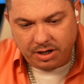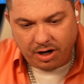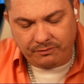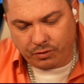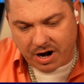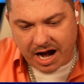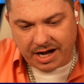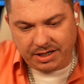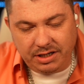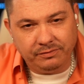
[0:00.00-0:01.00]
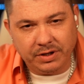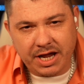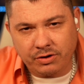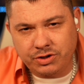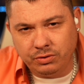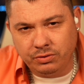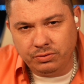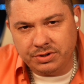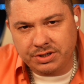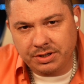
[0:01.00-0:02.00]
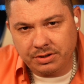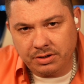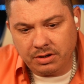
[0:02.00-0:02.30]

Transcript: a variety of layer 2s,